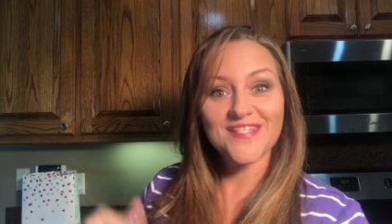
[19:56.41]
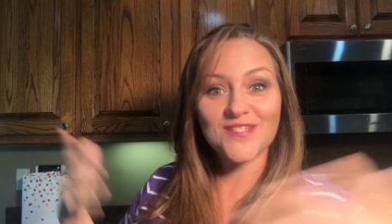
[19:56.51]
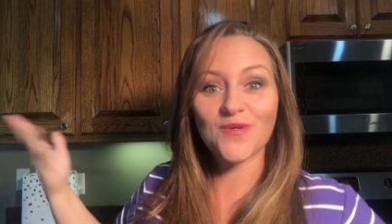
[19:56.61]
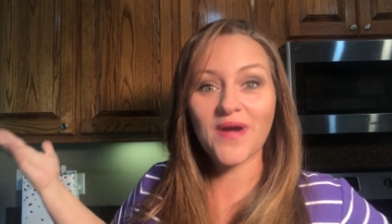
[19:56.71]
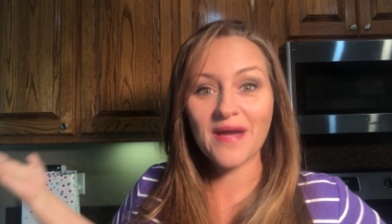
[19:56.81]

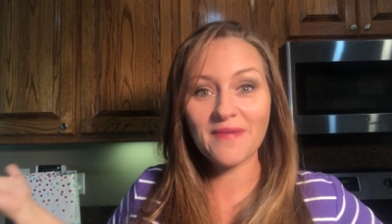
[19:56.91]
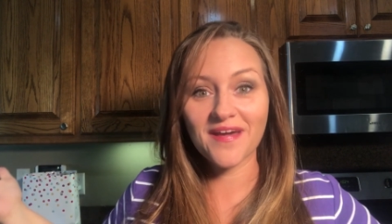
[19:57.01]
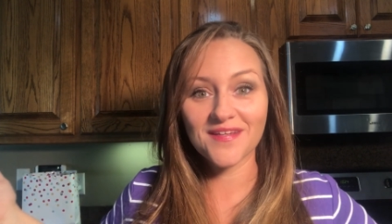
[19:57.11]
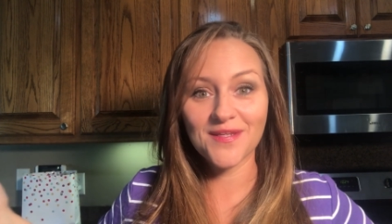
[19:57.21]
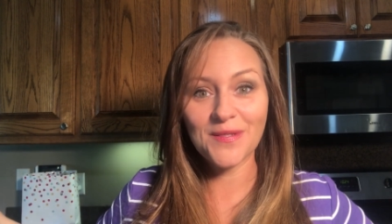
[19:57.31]
So I'm
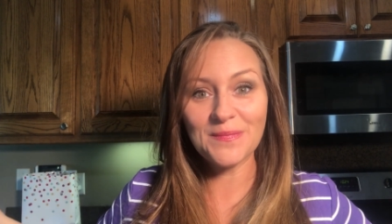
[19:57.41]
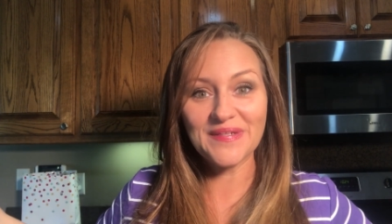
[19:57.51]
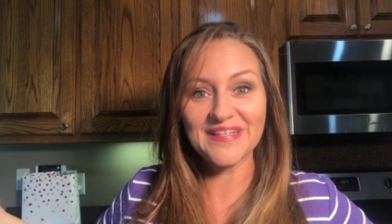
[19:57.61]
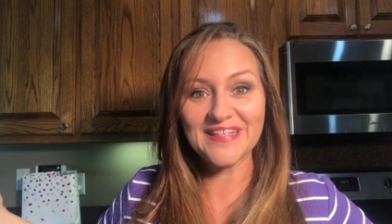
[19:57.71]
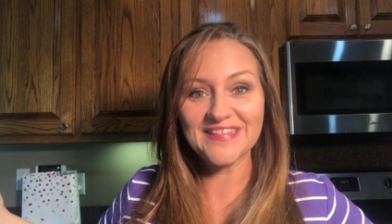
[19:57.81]
out no
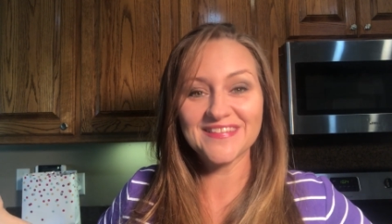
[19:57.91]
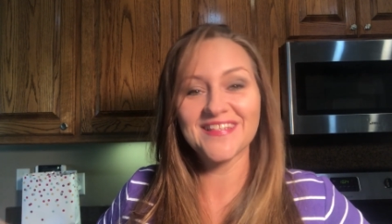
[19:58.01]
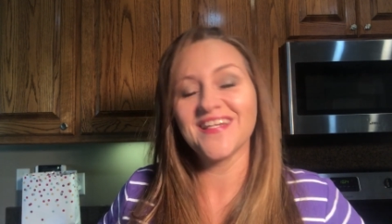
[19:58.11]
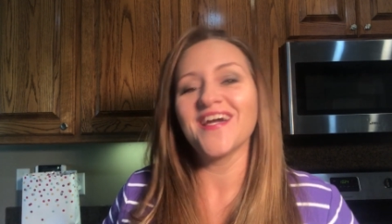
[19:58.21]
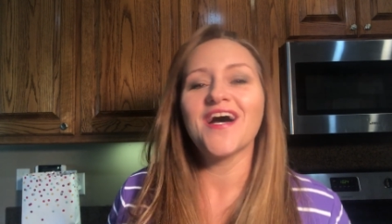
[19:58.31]
money.
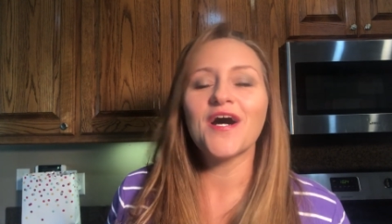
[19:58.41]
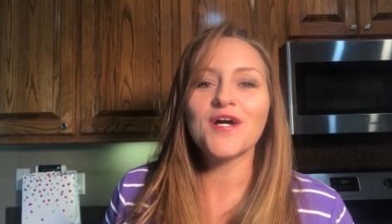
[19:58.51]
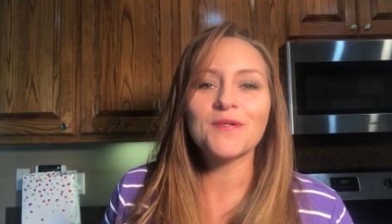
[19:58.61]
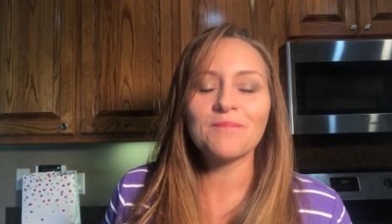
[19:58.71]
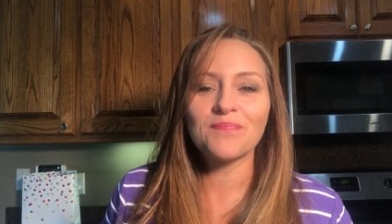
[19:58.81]

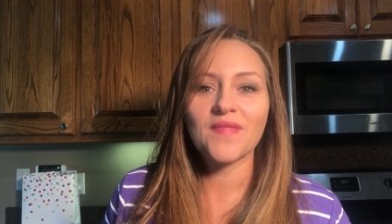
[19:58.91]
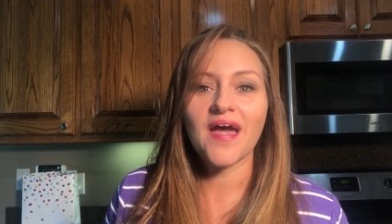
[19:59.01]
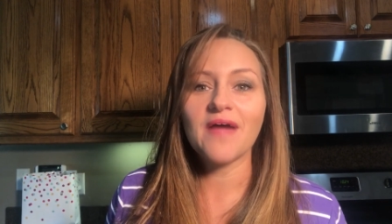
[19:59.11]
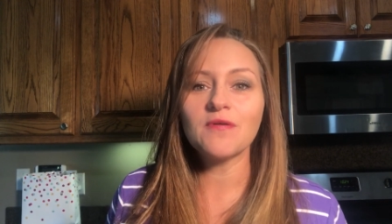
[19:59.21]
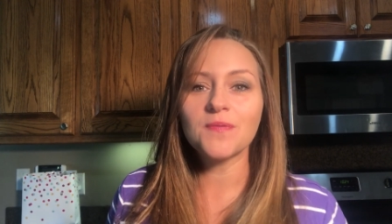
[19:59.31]
Um,
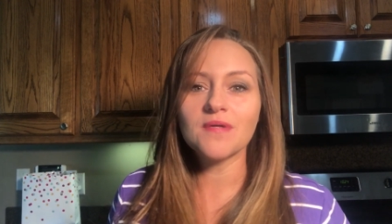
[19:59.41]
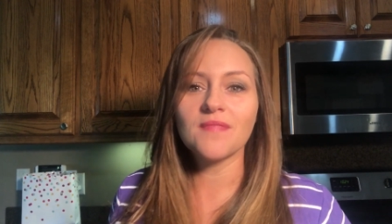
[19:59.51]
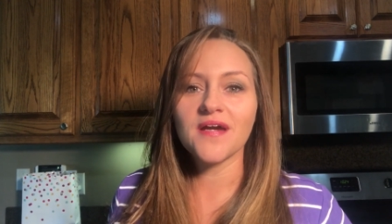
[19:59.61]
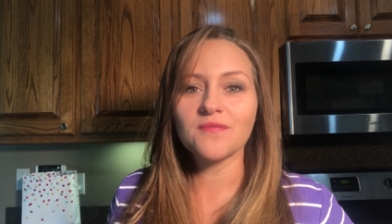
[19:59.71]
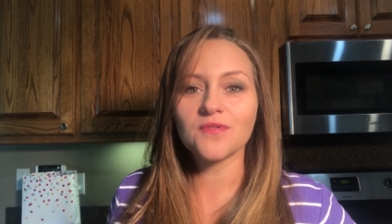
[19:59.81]
I will put my